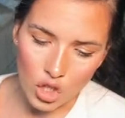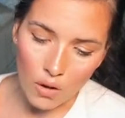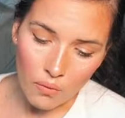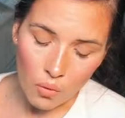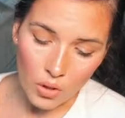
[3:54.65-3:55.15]

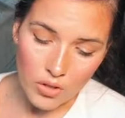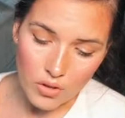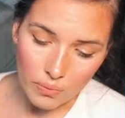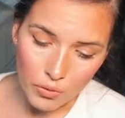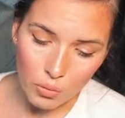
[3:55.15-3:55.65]
job
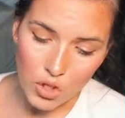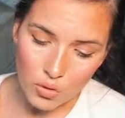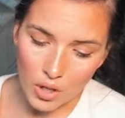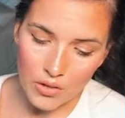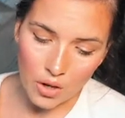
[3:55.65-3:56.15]
force,
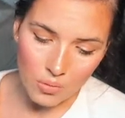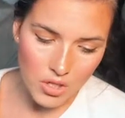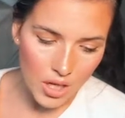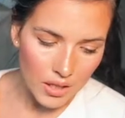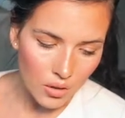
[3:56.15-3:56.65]
which I thought
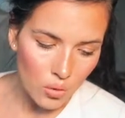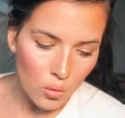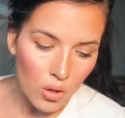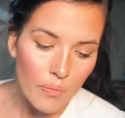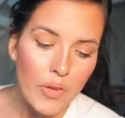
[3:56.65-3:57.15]
was kind of
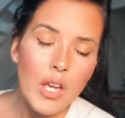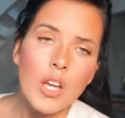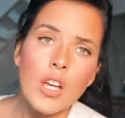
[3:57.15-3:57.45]
cool.